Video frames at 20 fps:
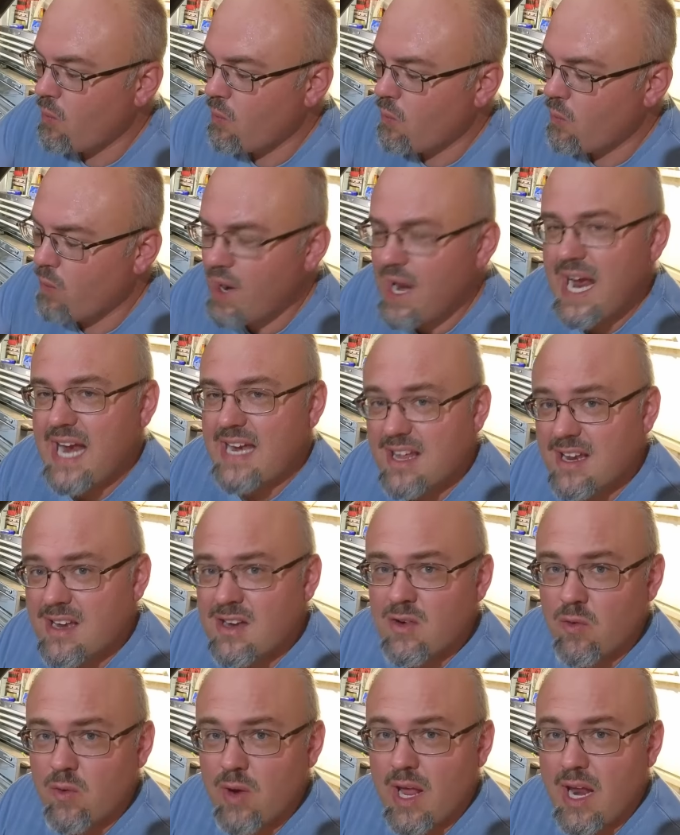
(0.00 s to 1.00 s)
What I
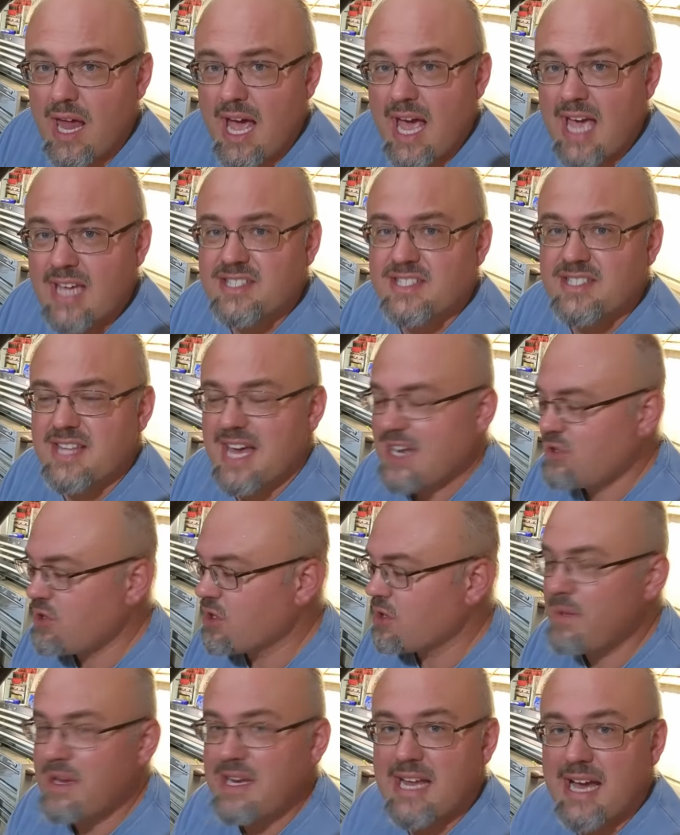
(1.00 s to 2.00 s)
didn't realize is that
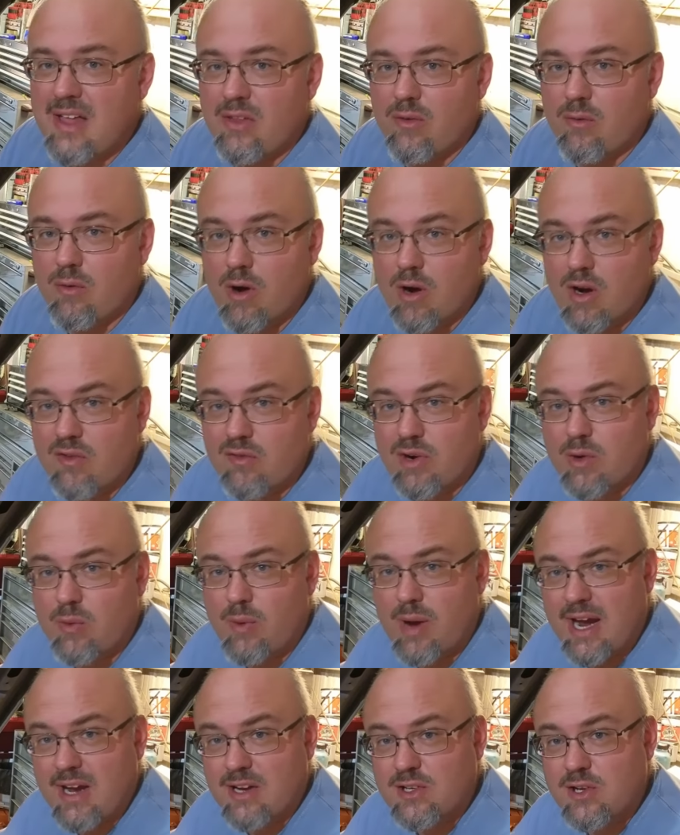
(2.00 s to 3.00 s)
took me down the road of
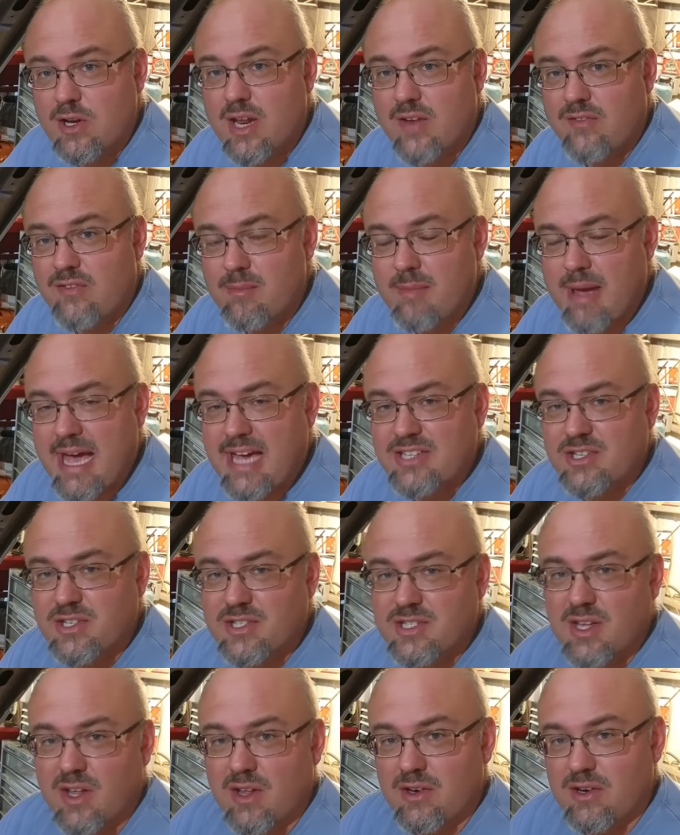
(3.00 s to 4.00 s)
requiring 2 different master
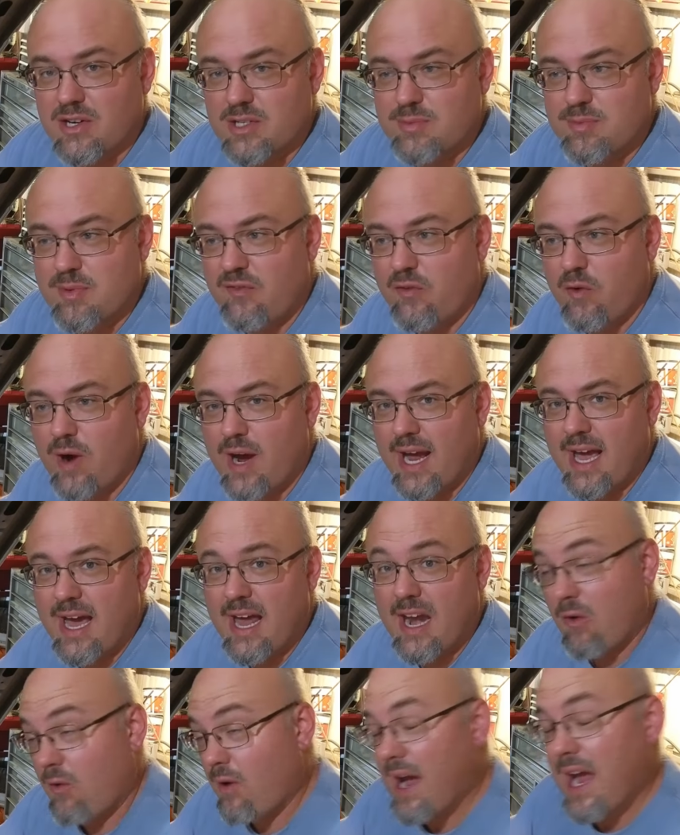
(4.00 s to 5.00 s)
cylinders before I
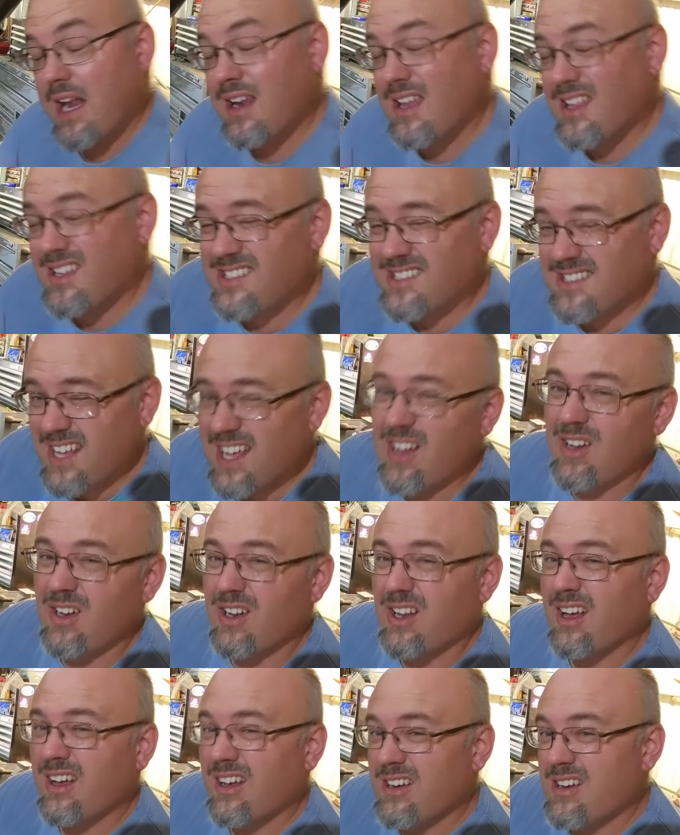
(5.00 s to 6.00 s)
got it right, and it's
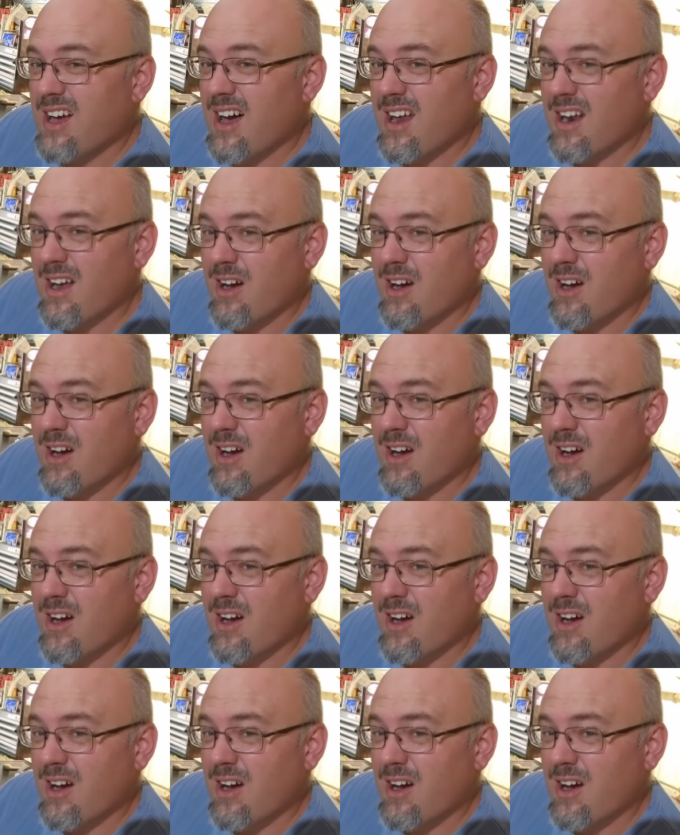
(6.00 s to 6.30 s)
still not